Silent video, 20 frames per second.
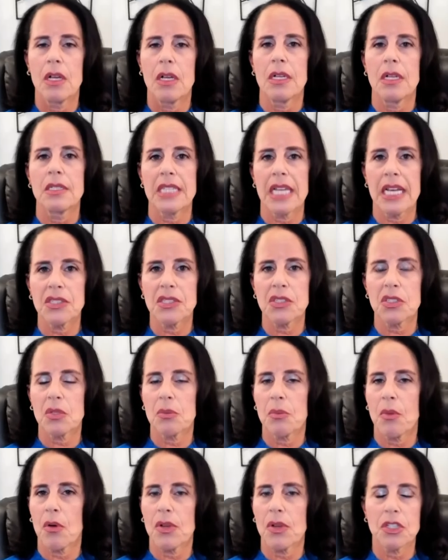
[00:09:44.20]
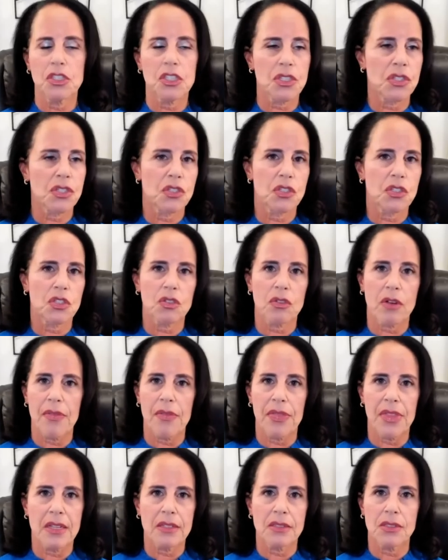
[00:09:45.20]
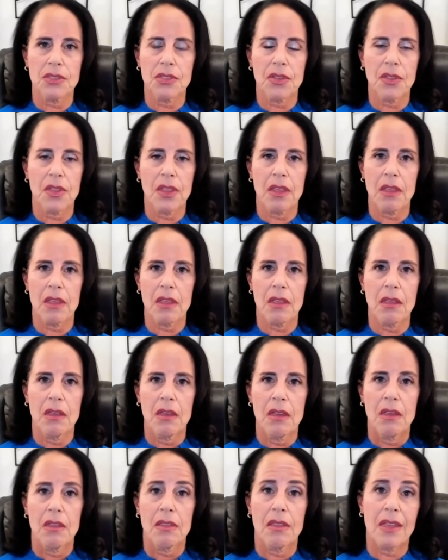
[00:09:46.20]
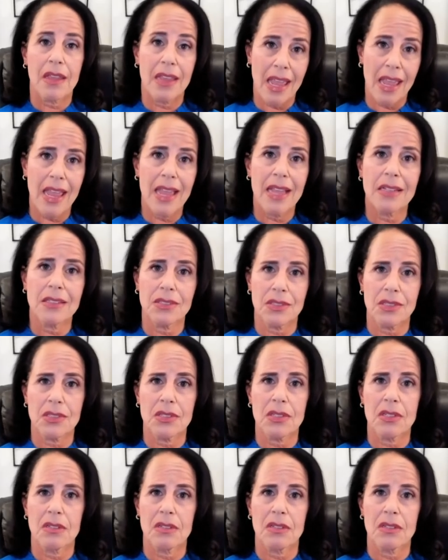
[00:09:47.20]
testimony just strengthens the case.